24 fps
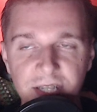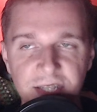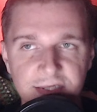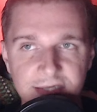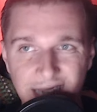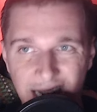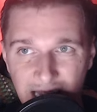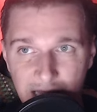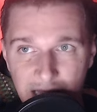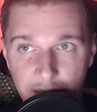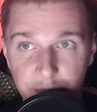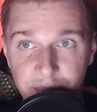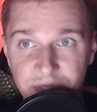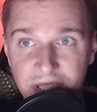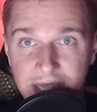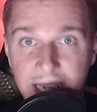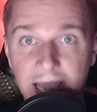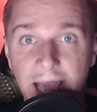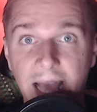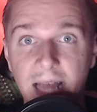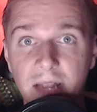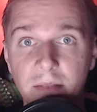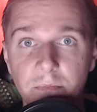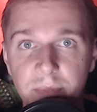types
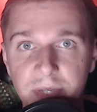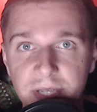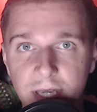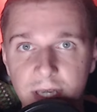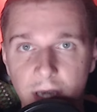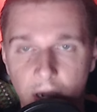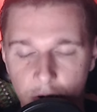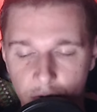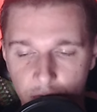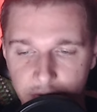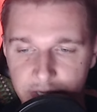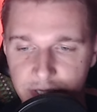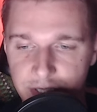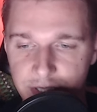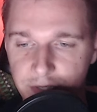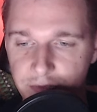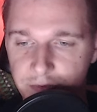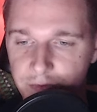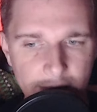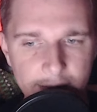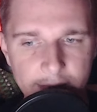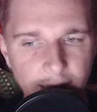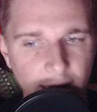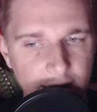can be
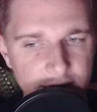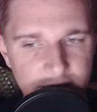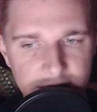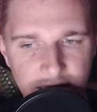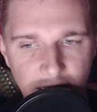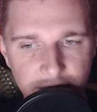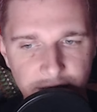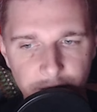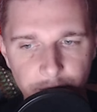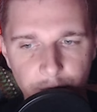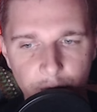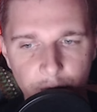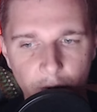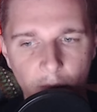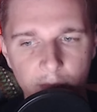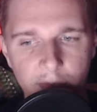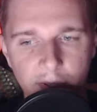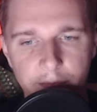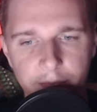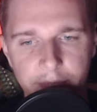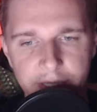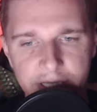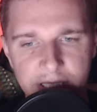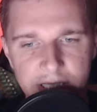aggressive. That's not the
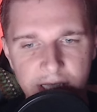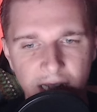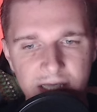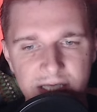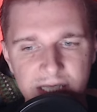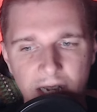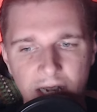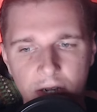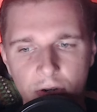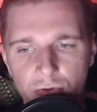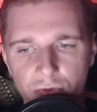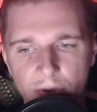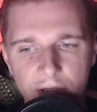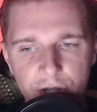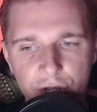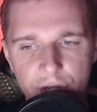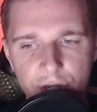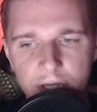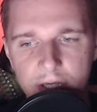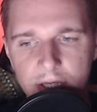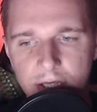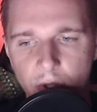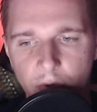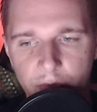problem. Besides,
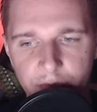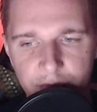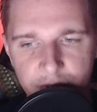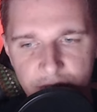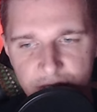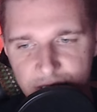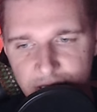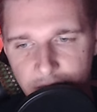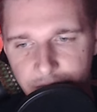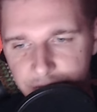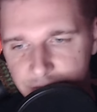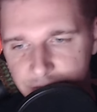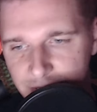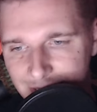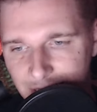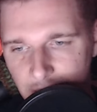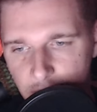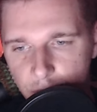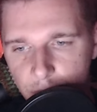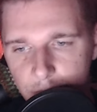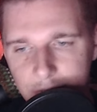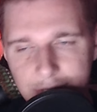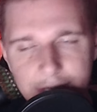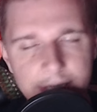aggression in of itself is
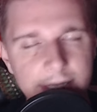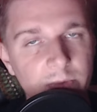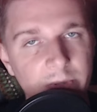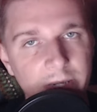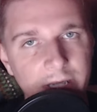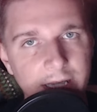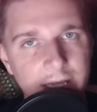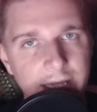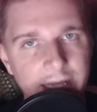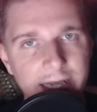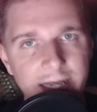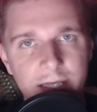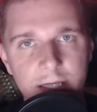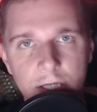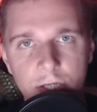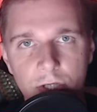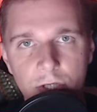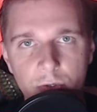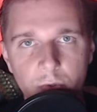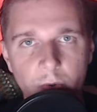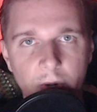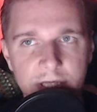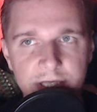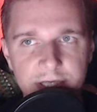not really related
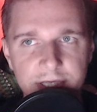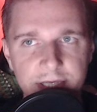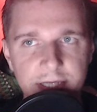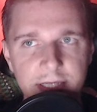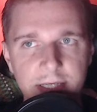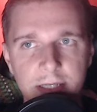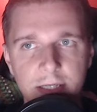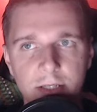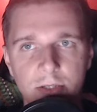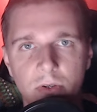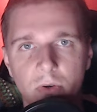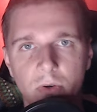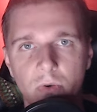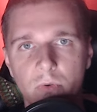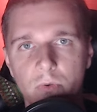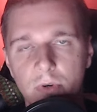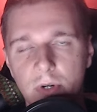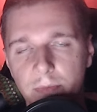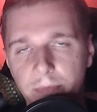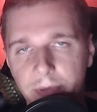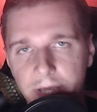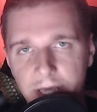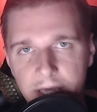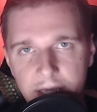to a C. You know,
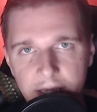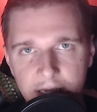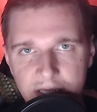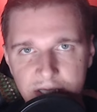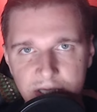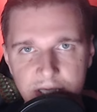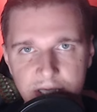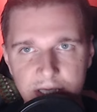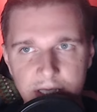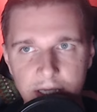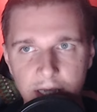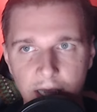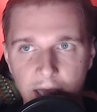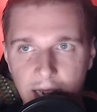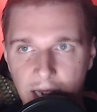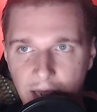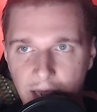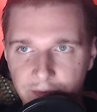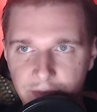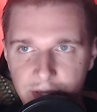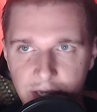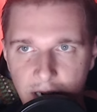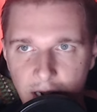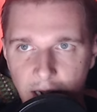being a C,
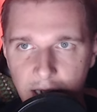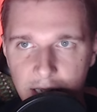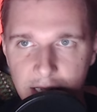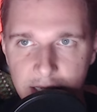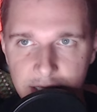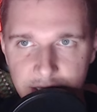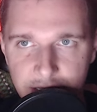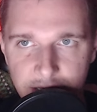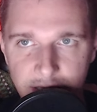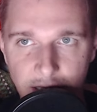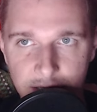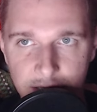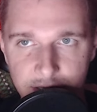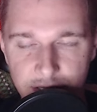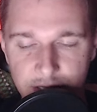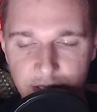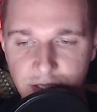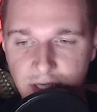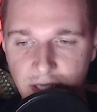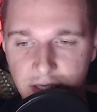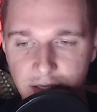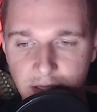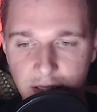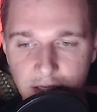having high a doesn't
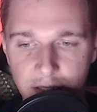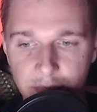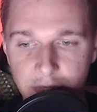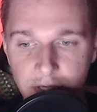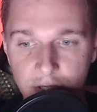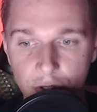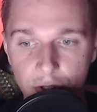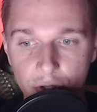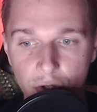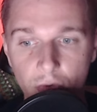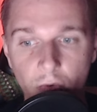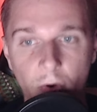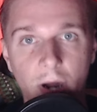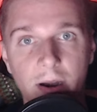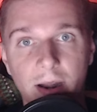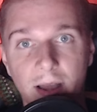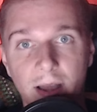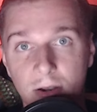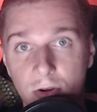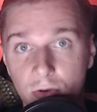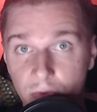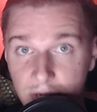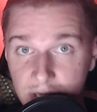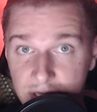suddenly mean you are
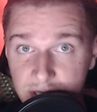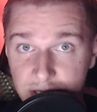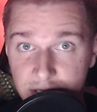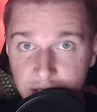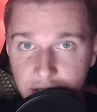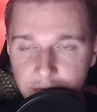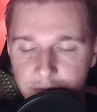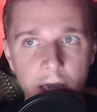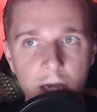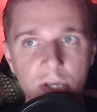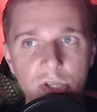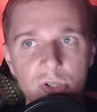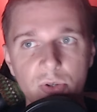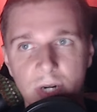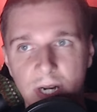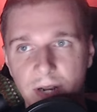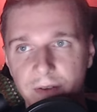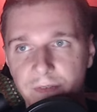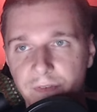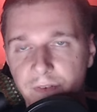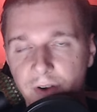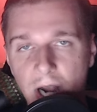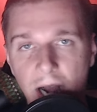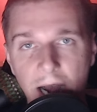aggressive. You
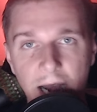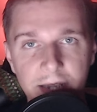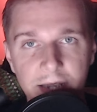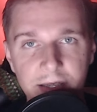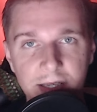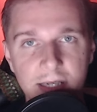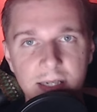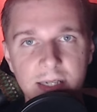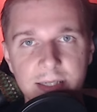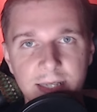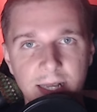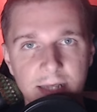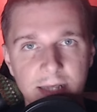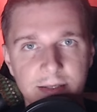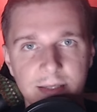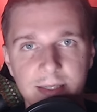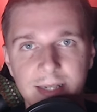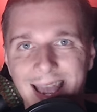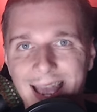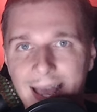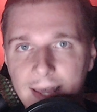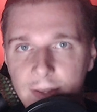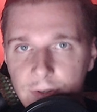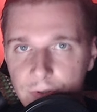have higher kinetic
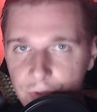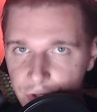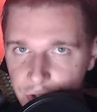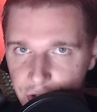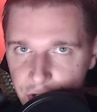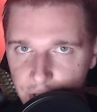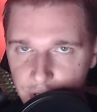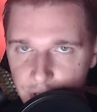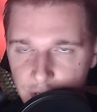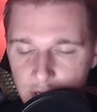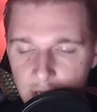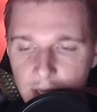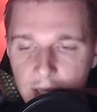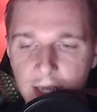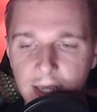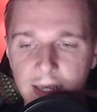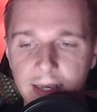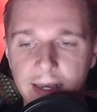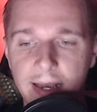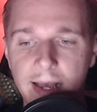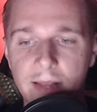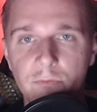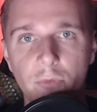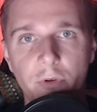energy,
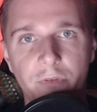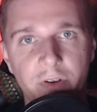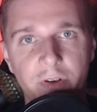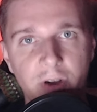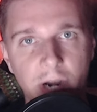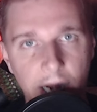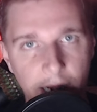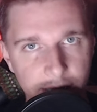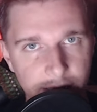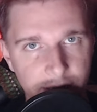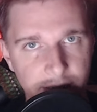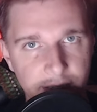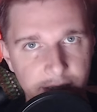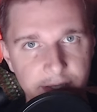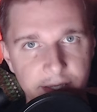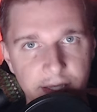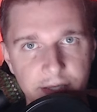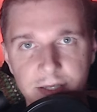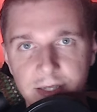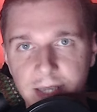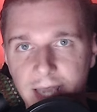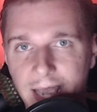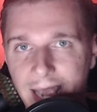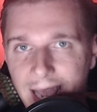and with higher
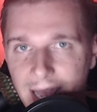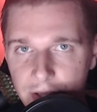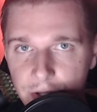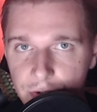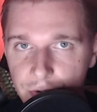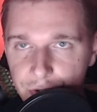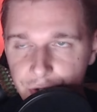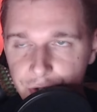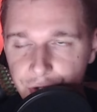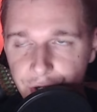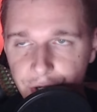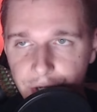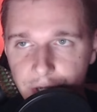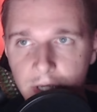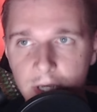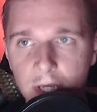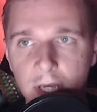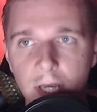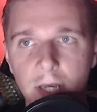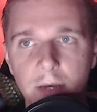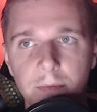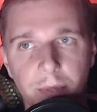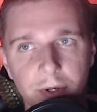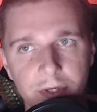kinetic energy,
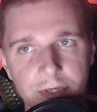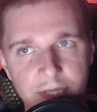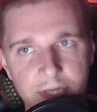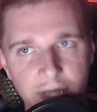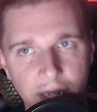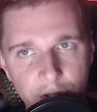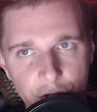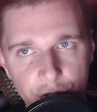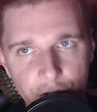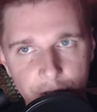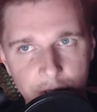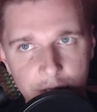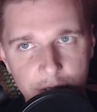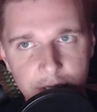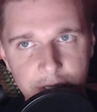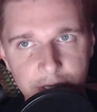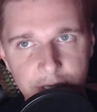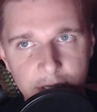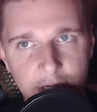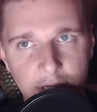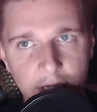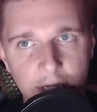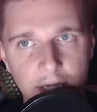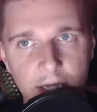potentially
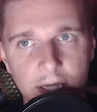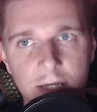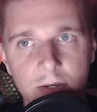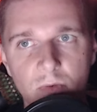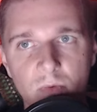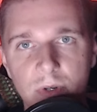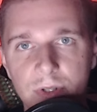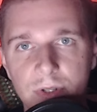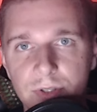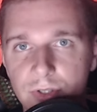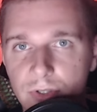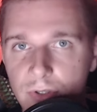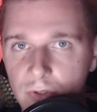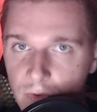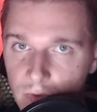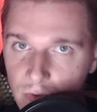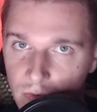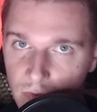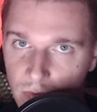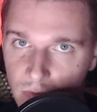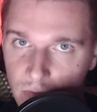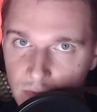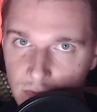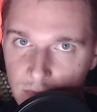when
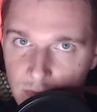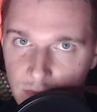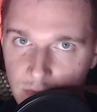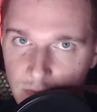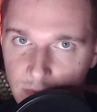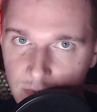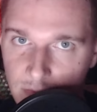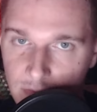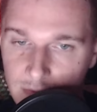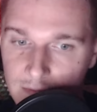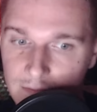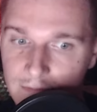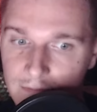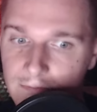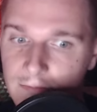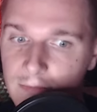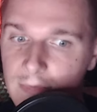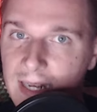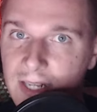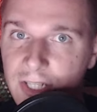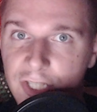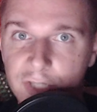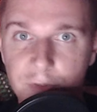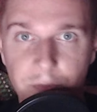you uh,
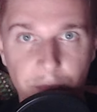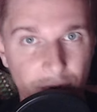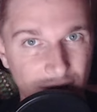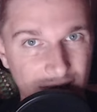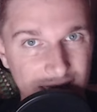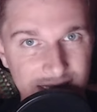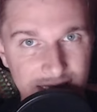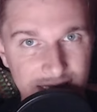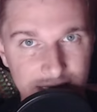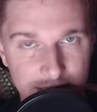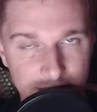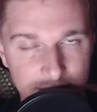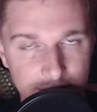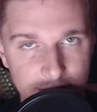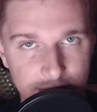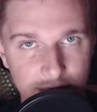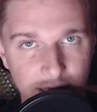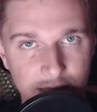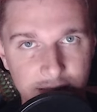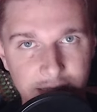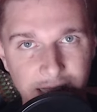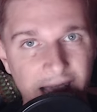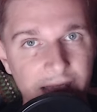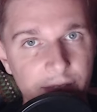express it
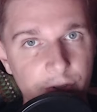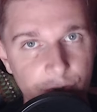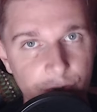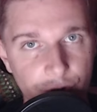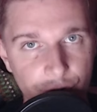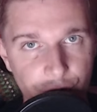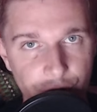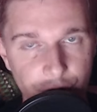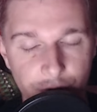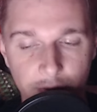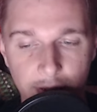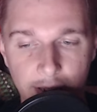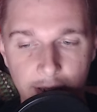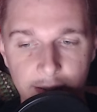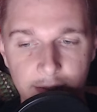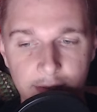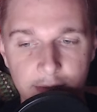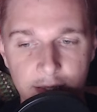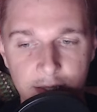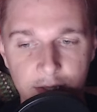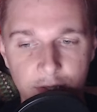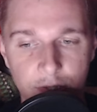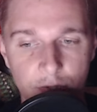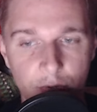that energy right
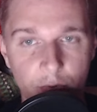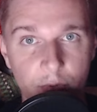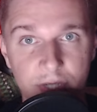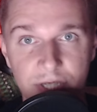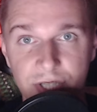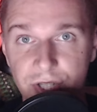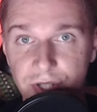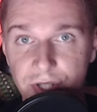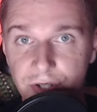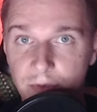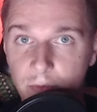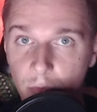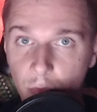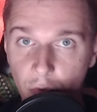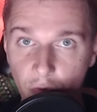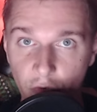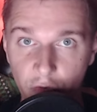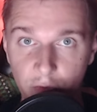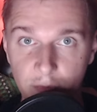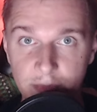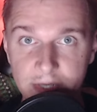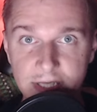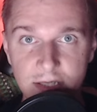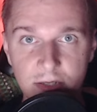into a certain
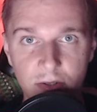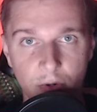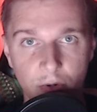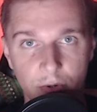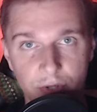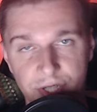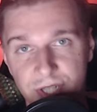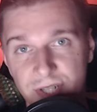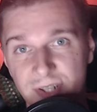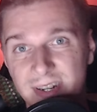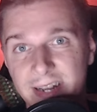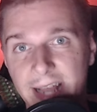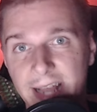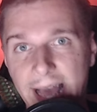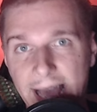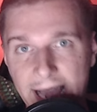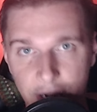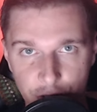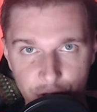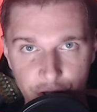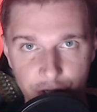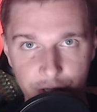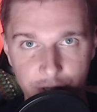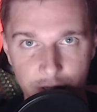movement or certain
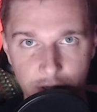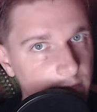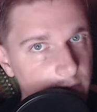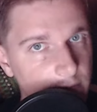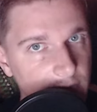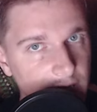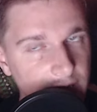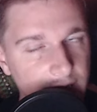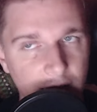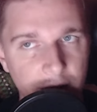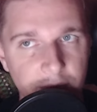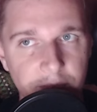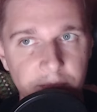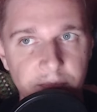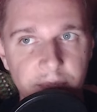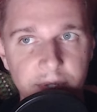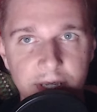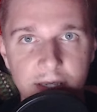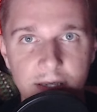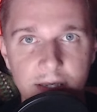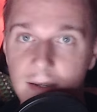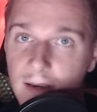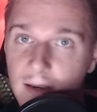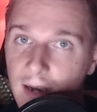action it can
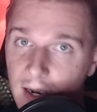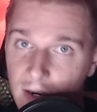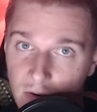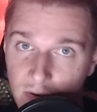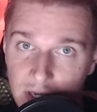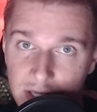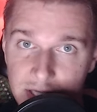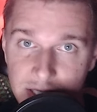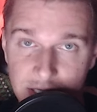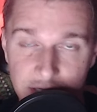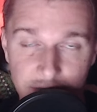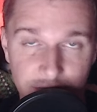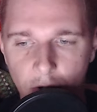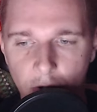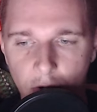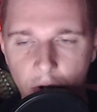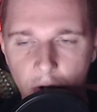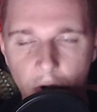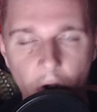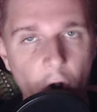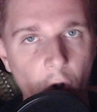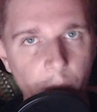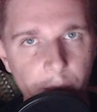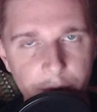be aggressive
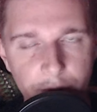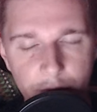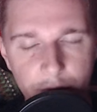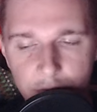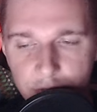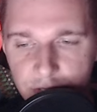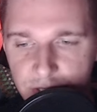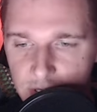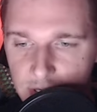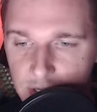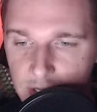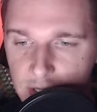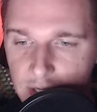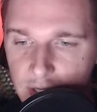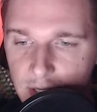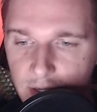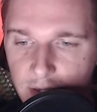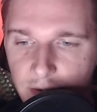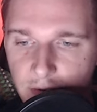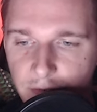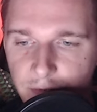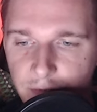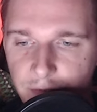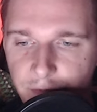cobuse
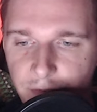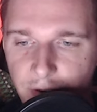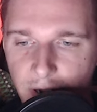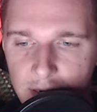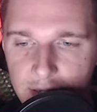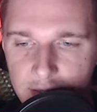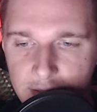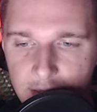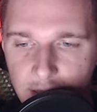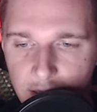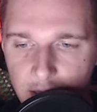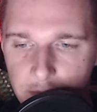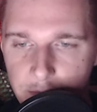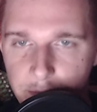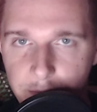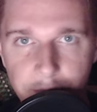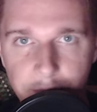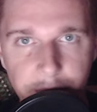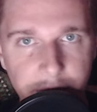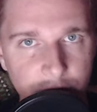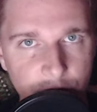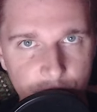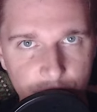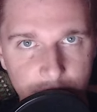Varder
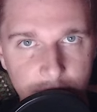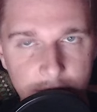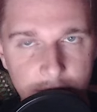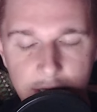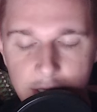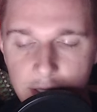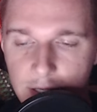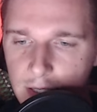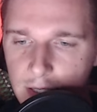Pijig